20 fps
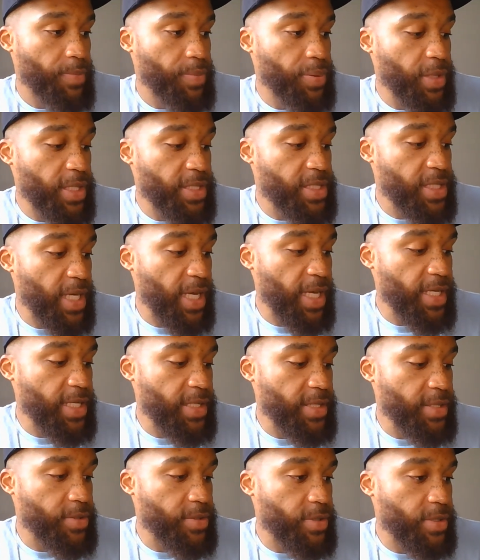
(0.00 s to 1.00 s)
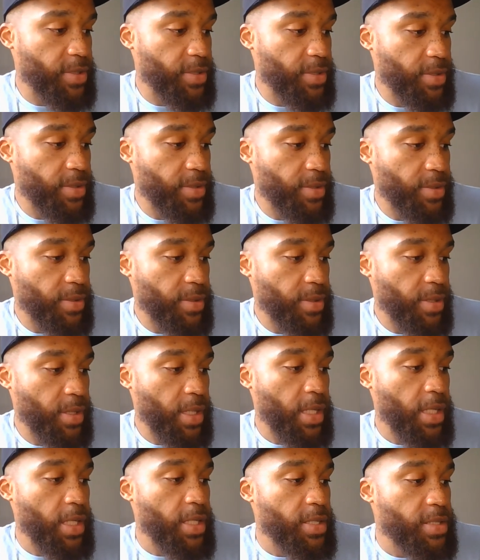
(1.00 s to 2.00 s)
Plus $800.
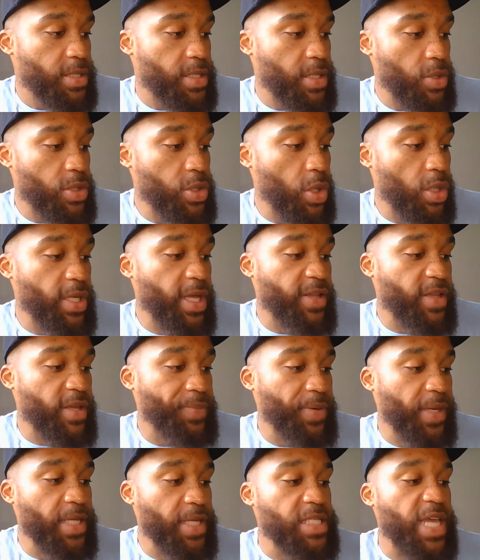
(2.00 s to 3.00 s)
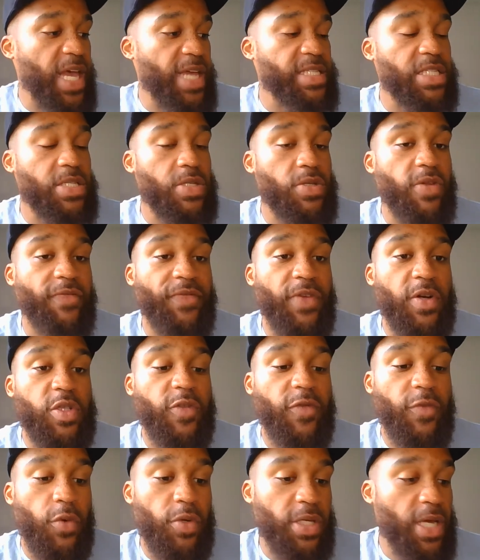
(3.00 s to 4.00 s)
So you only have to pay taxes on the
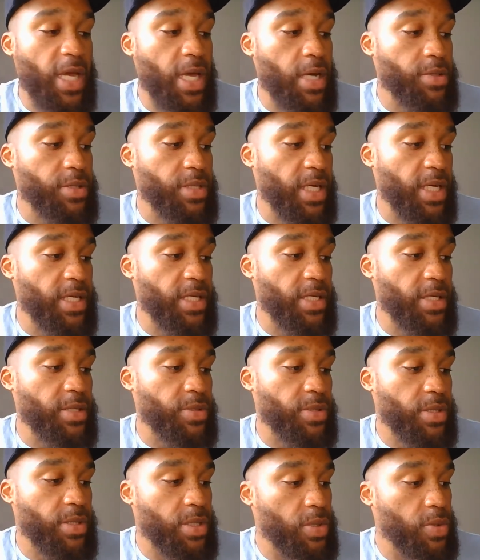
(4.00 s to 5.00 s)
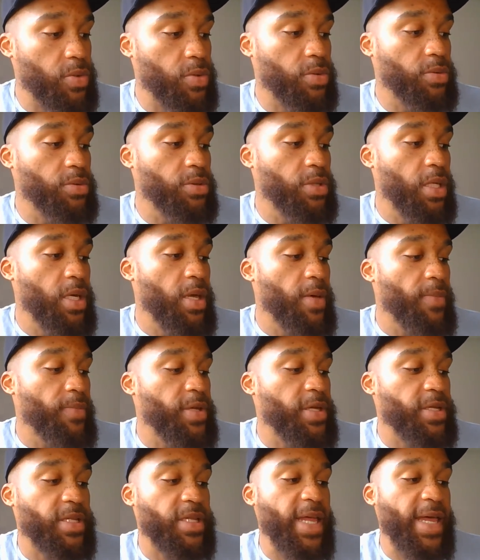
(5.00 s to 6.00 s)
first 40 hours. $800. Cool.
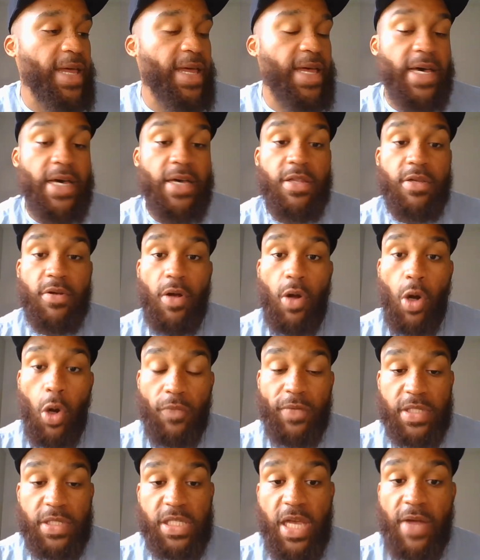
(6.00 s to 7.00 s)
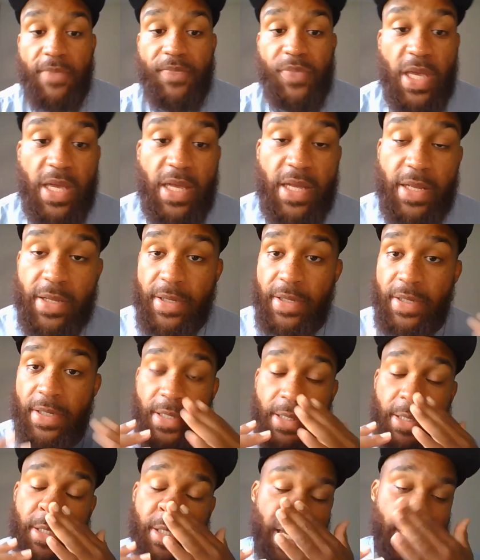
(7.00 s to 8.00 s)
But that other overtime,
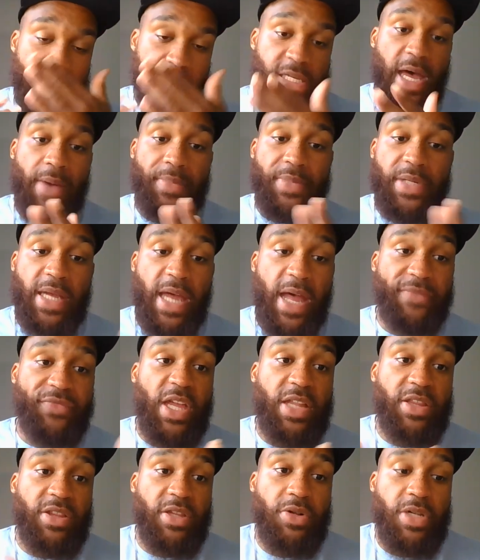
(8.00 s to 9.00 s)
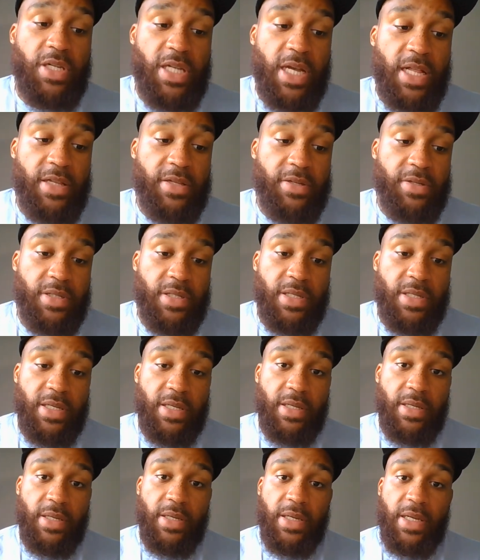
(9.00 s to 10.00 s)
that time and a half, that $30
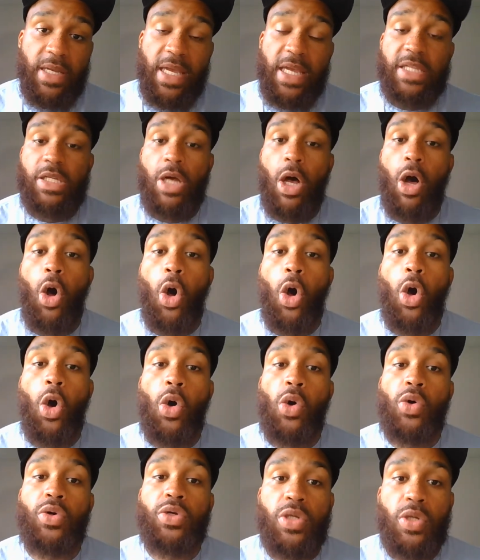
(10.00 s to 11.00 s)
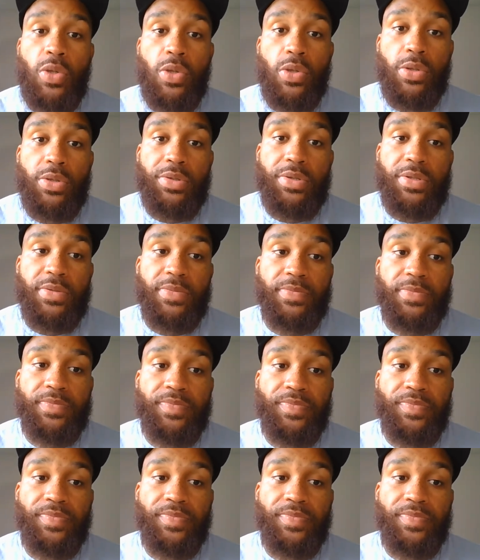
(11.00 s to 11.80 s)
is all yours.